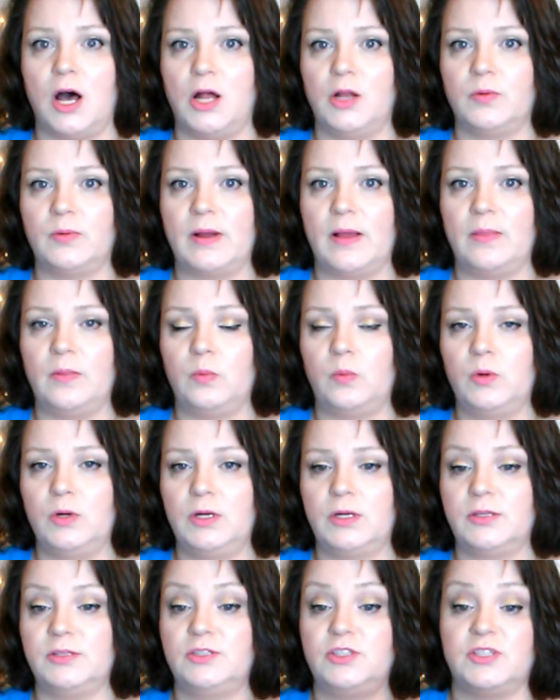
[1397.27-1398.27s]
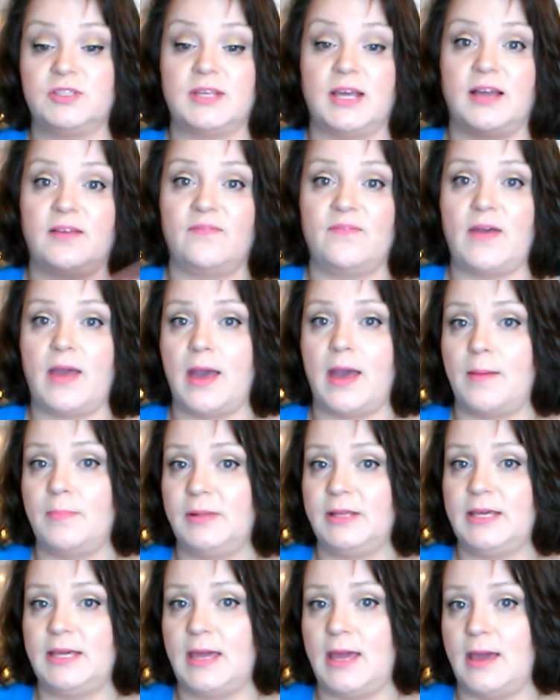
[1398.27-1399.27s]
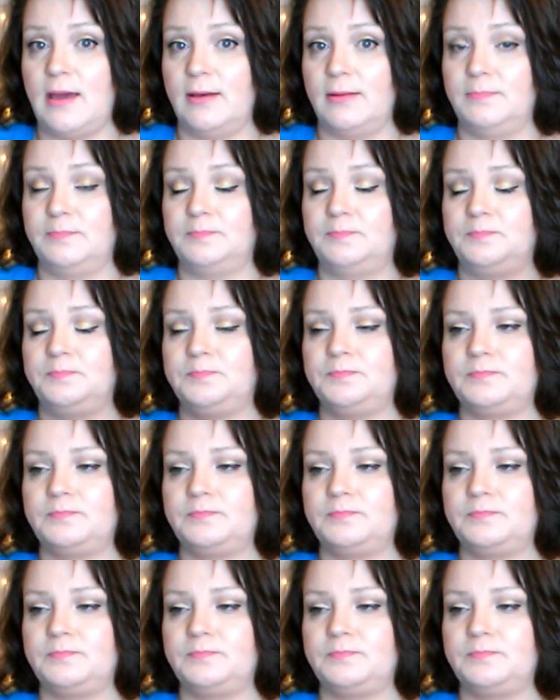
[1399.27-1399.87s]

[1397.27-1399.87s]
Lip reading: all around the world, just like a family can.